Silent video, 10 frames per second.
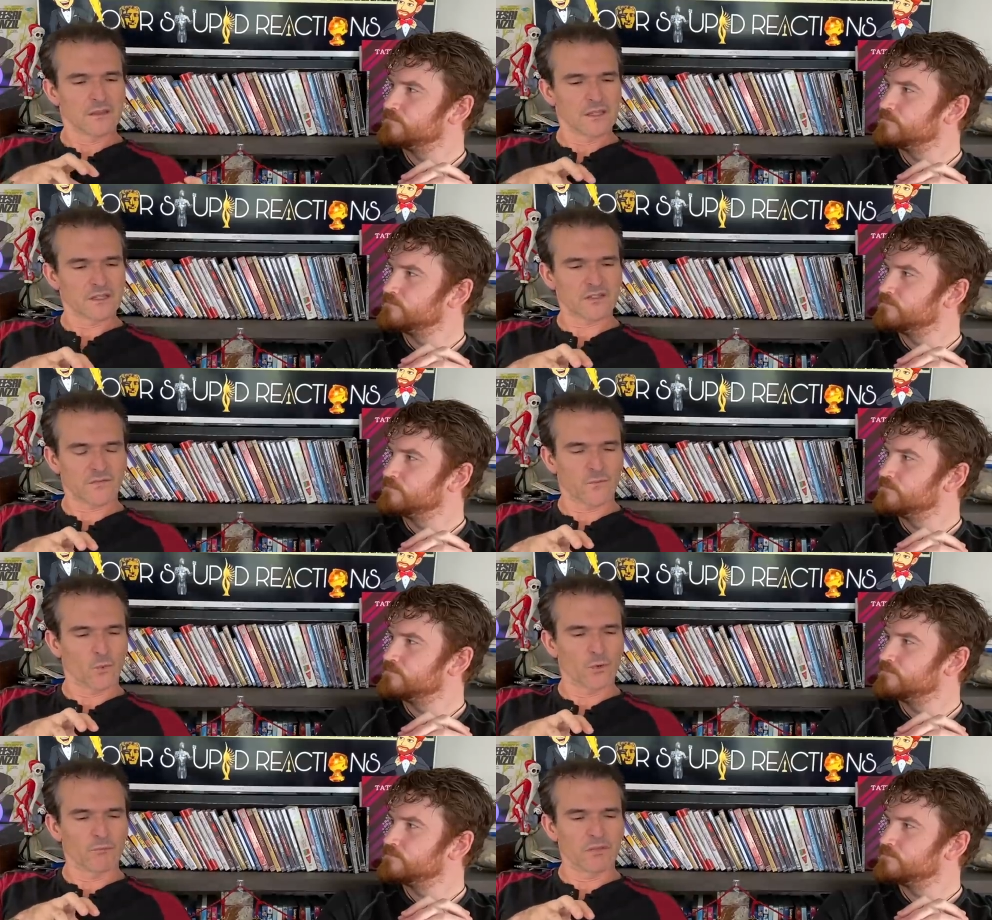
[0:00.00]
Speaker 1: this
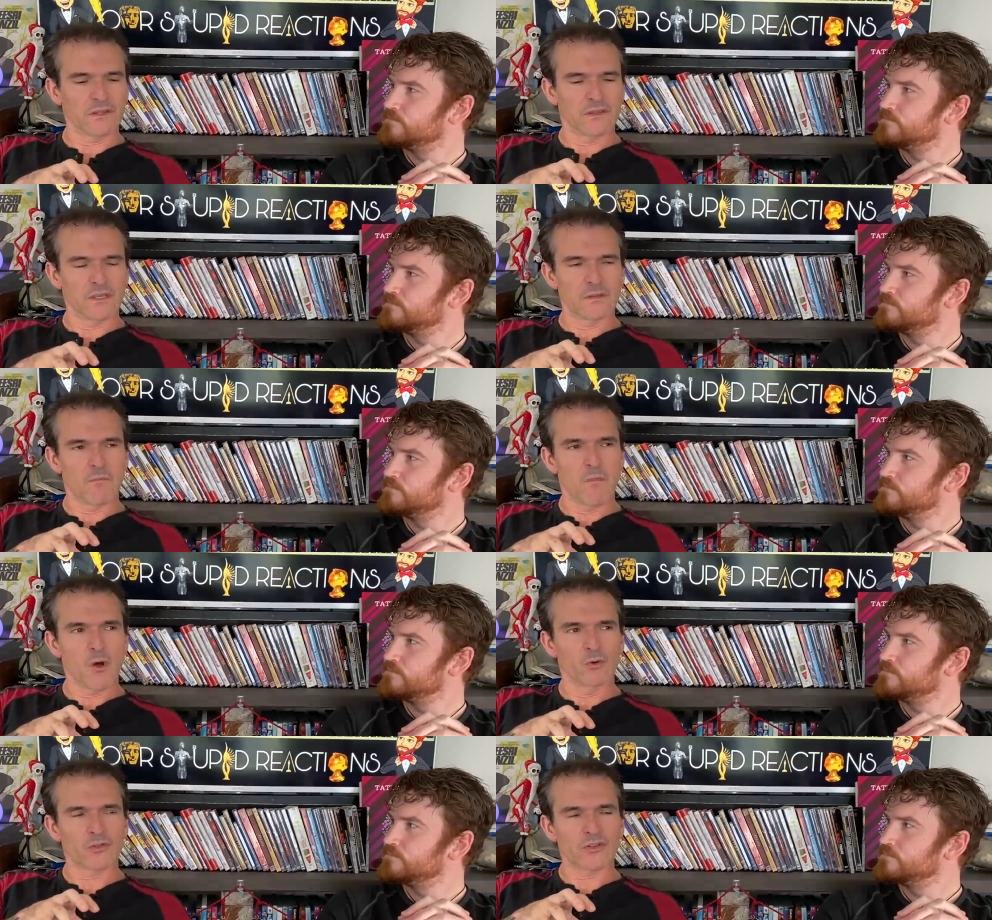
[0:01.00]
would be the
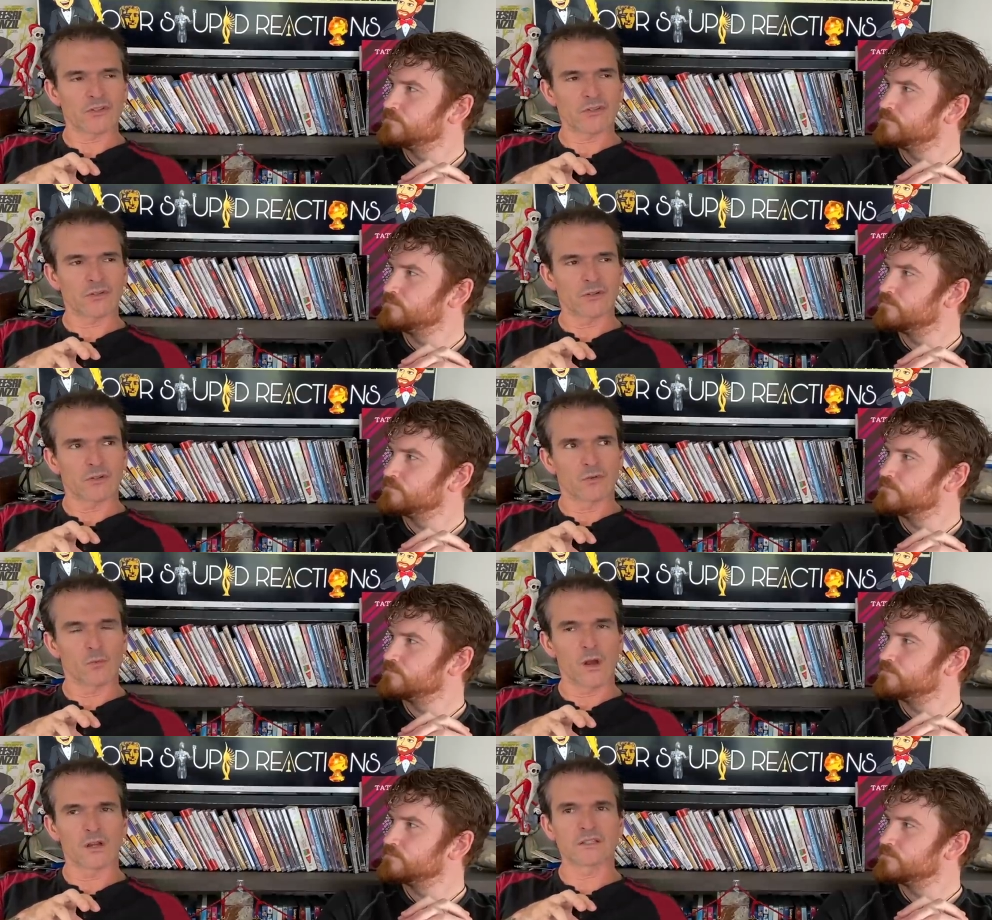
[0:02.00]
most
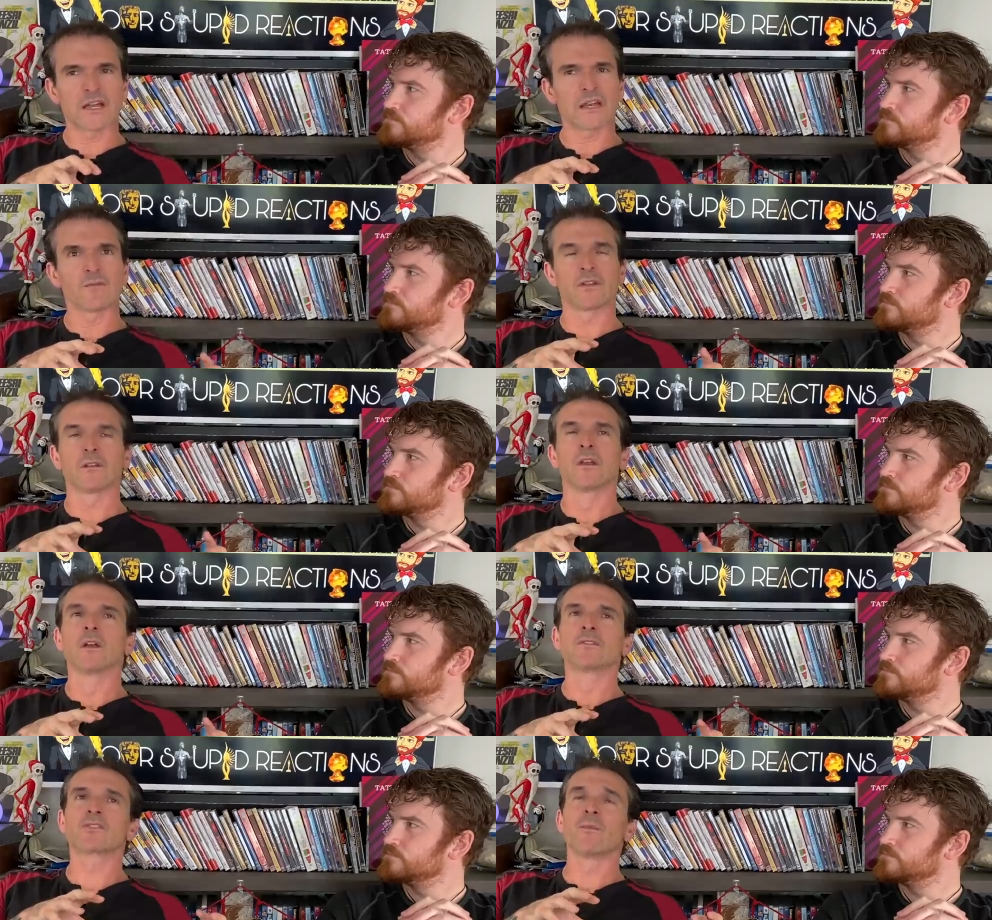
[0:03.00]
where it's not even
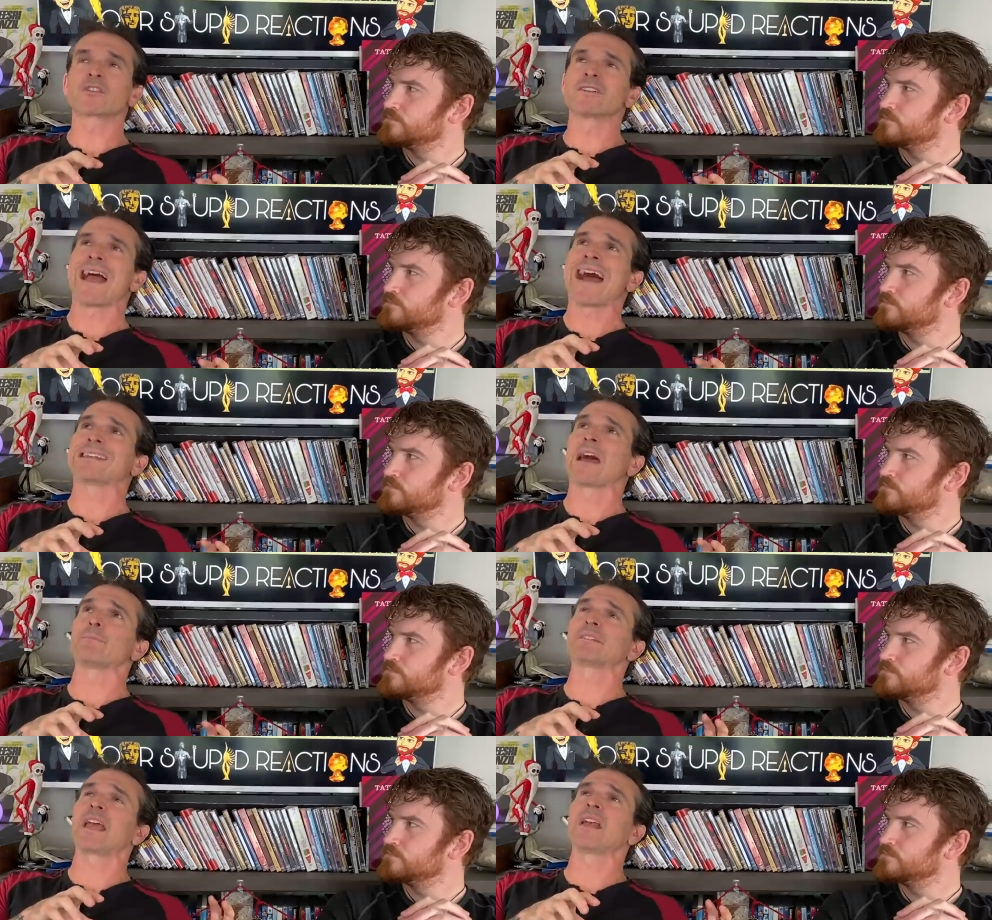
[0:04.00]
so much an
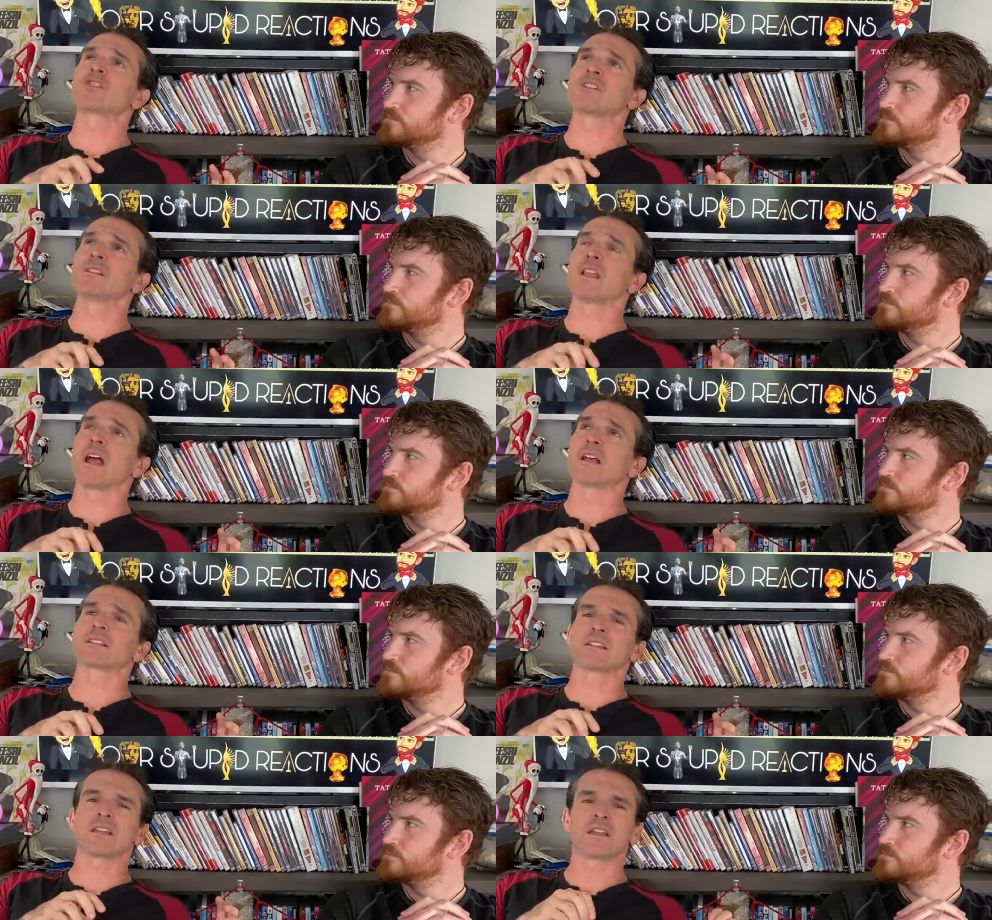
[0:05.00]
adaptation as
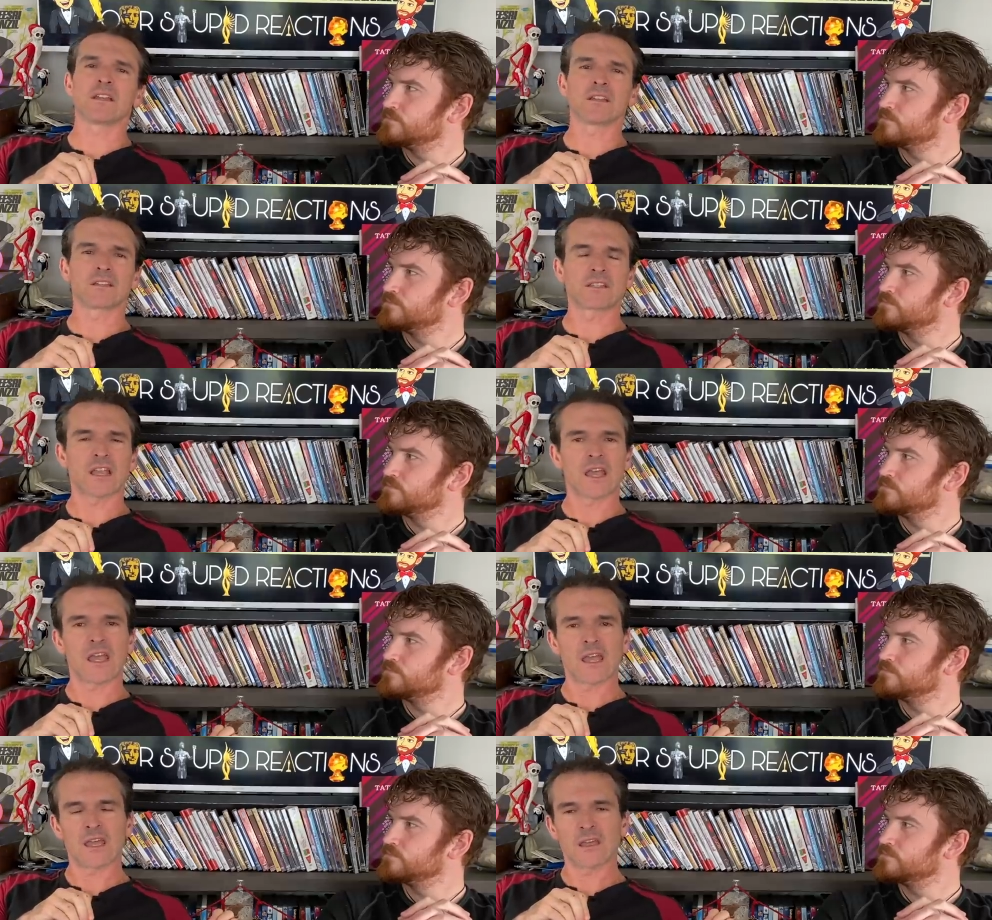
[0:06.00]
it is
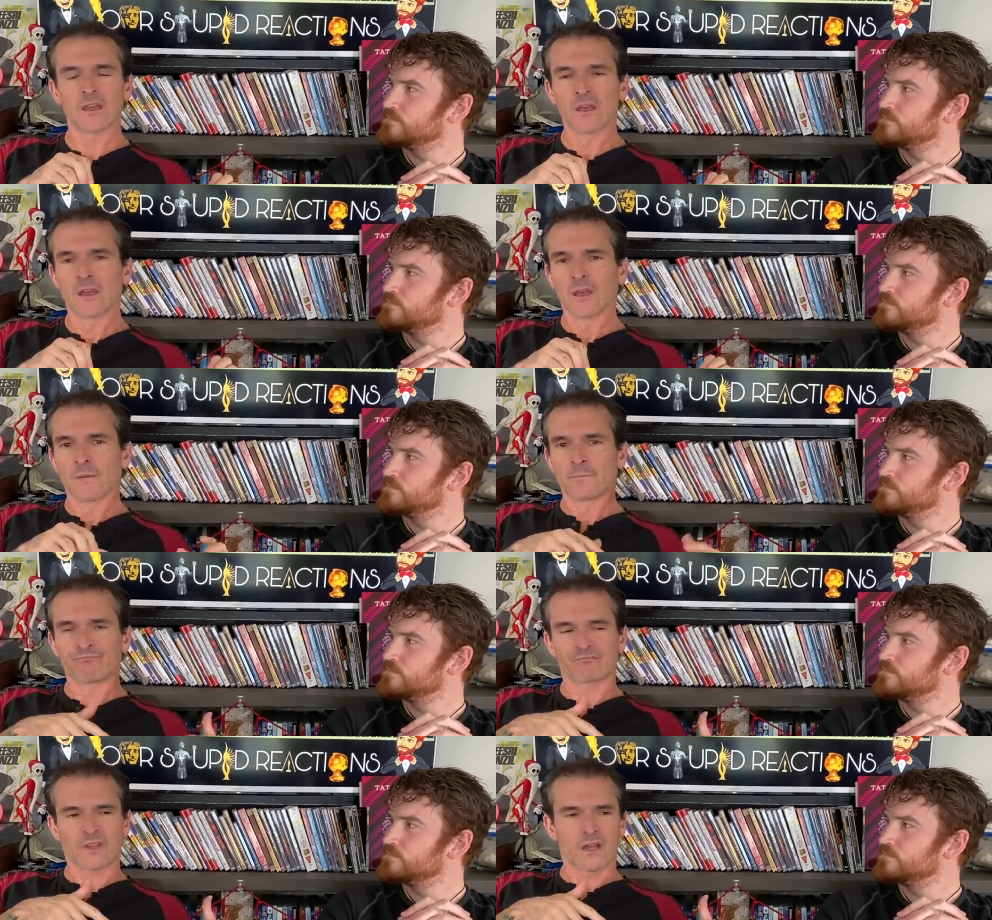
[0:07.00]
a,
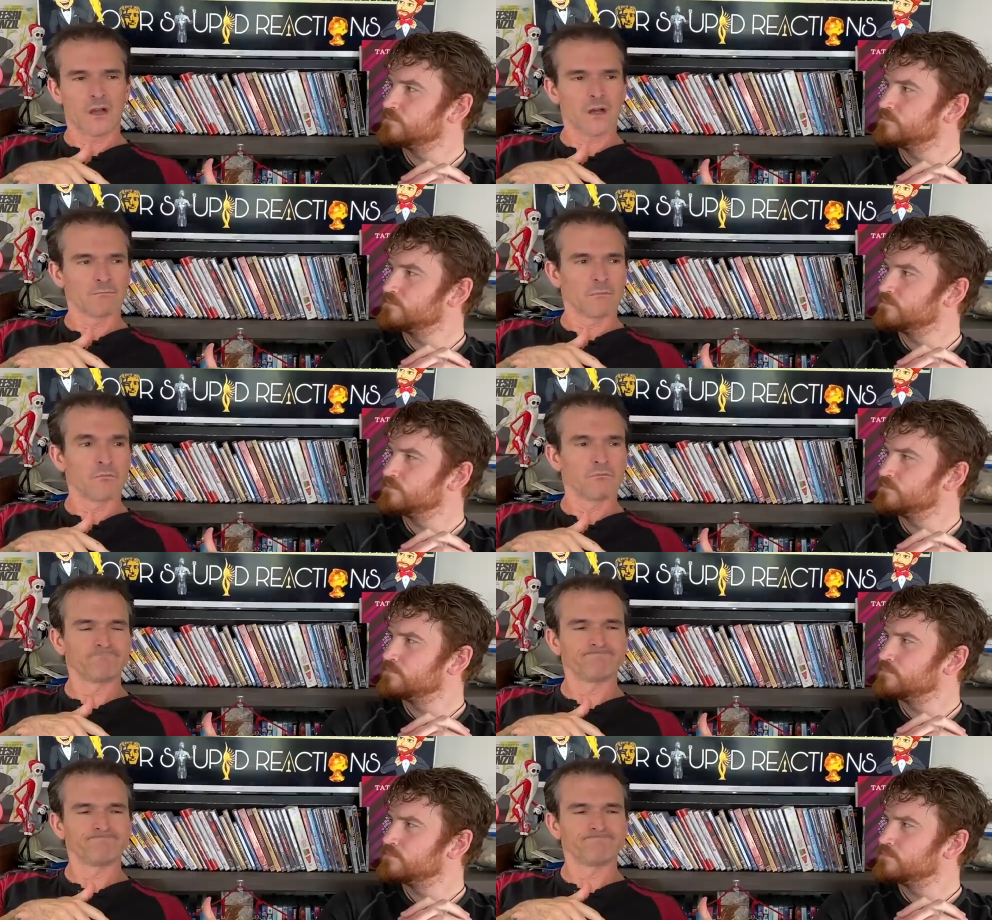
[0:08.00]
um,